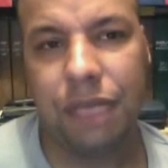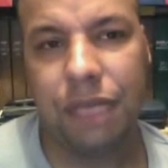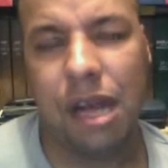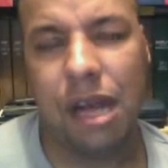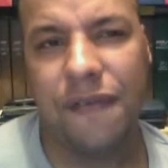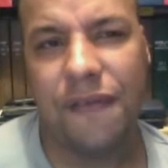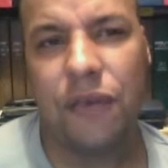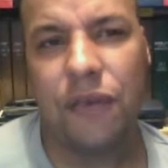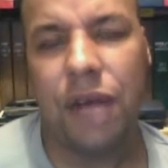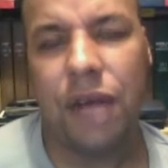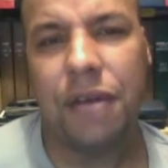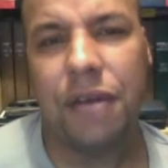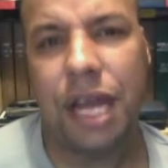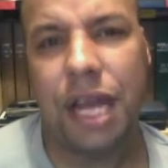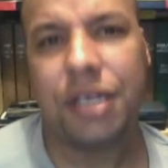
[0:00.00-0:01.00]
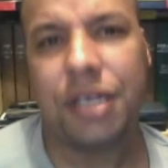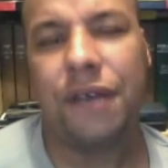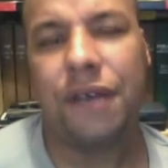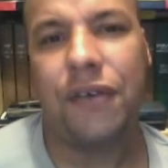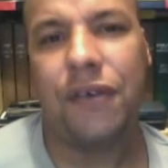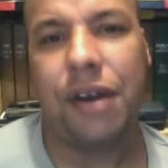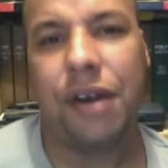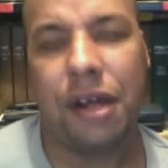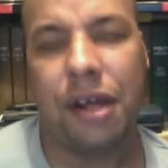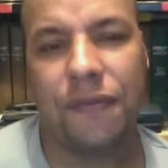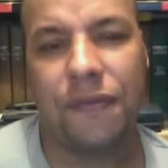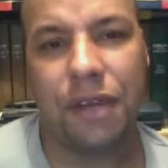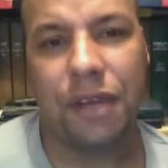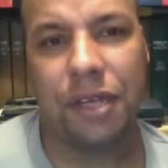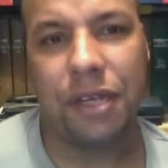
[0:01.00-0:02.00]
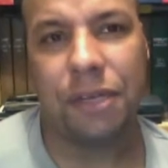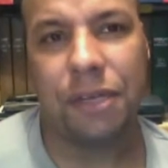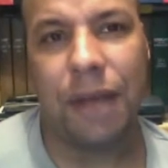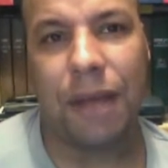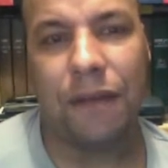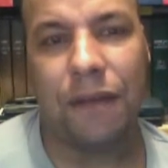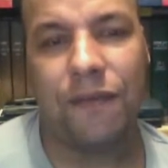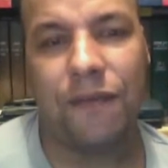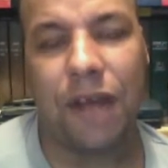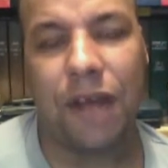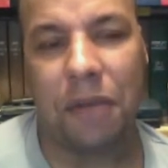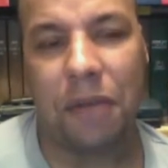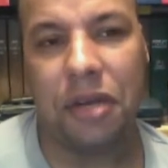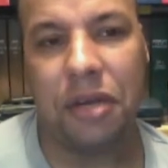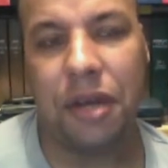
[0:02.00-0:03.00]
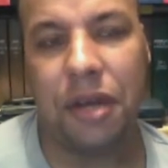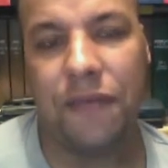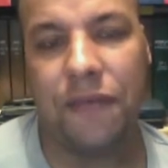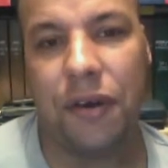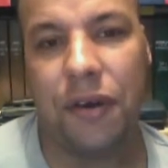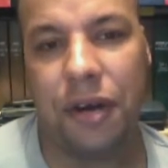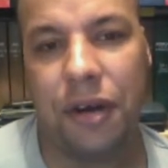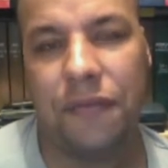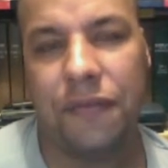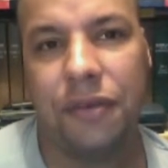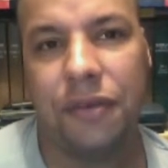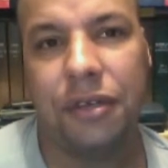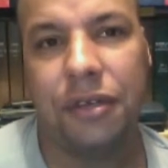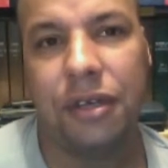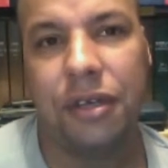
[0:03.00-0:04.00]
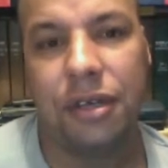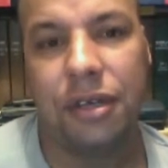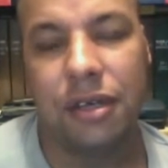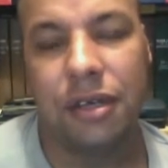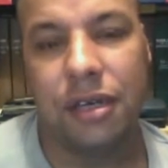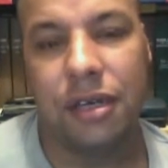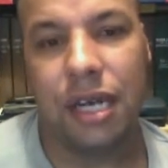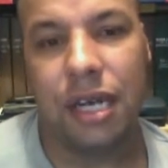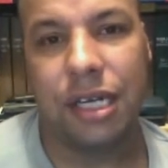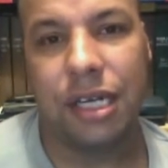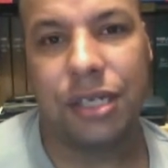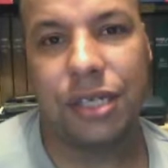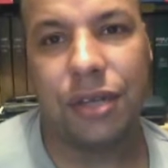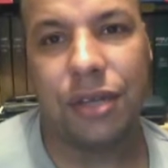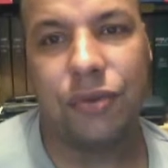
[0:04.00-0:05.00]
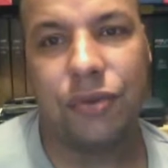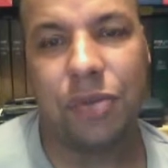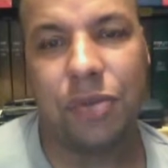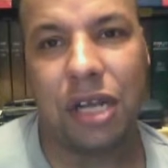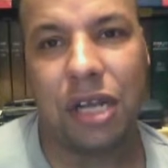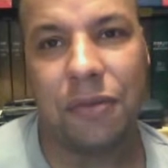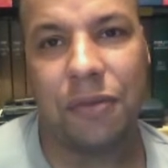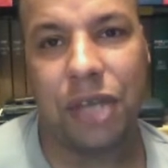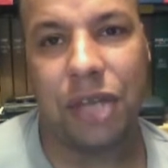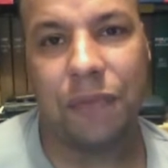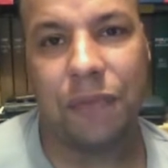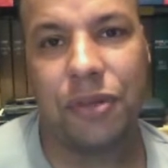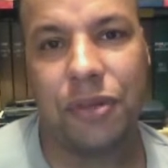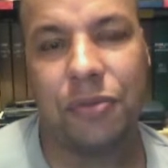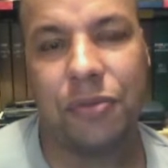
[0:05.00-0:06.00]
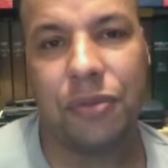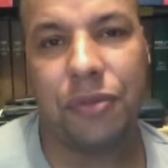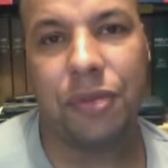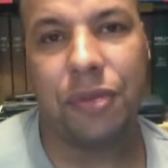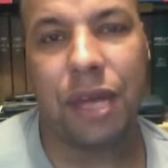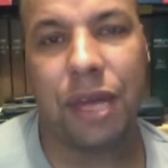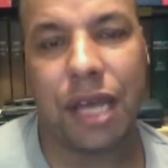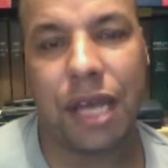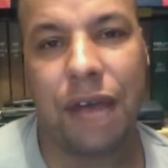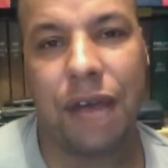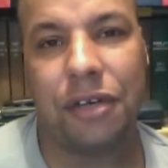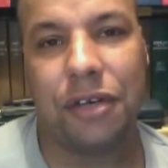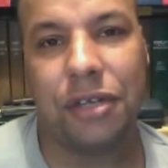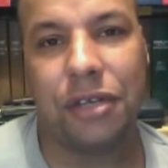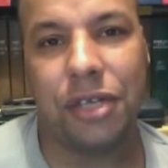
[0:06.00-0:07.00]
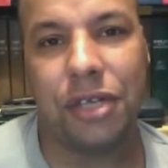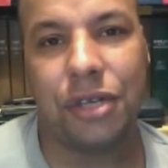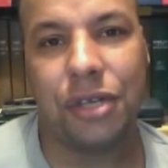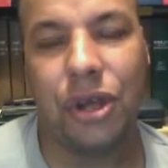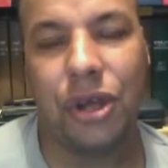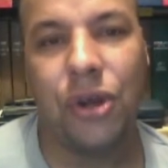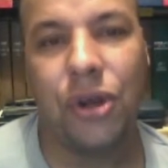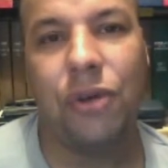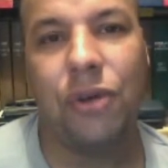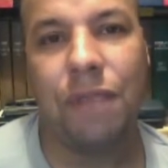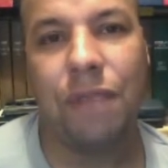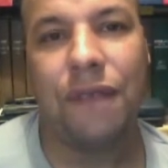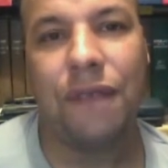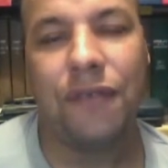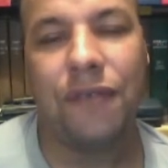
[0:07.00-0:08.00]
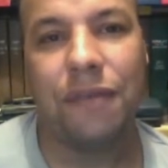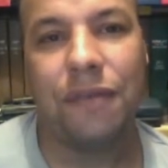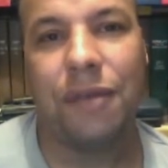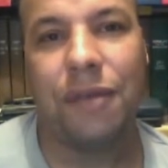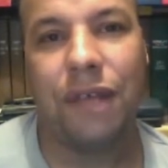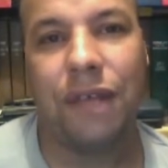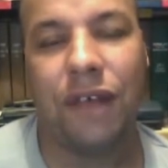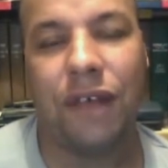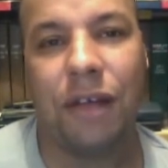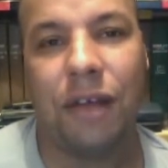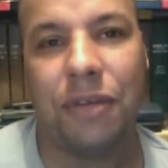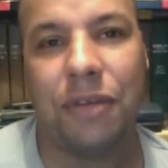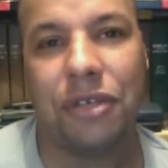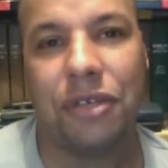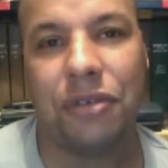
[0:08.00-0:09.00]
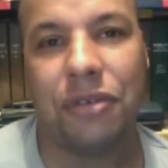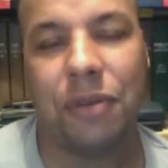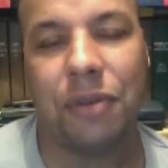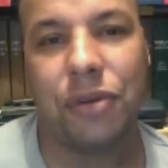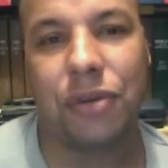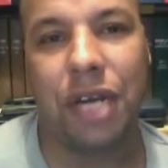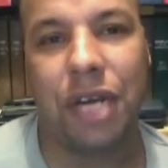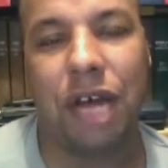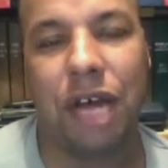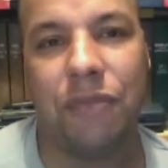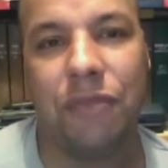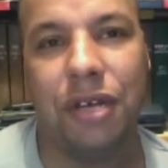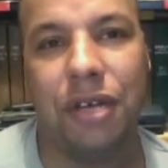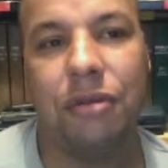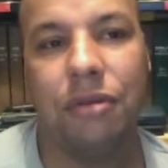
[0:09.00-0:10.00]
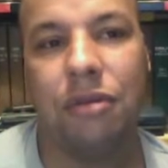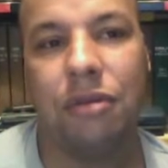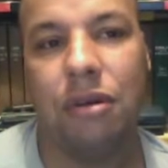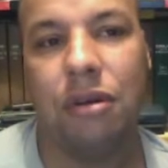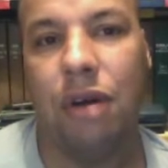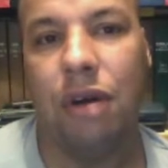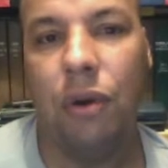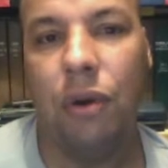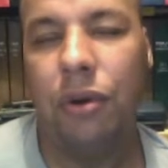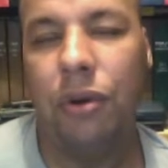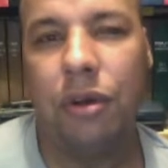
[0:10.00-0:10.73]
I thought, okay, so fair enough, it's about farming, yeah, fair enough. And this woman comes up to my character and says, oh, my farm is in trouble, can you help me? No.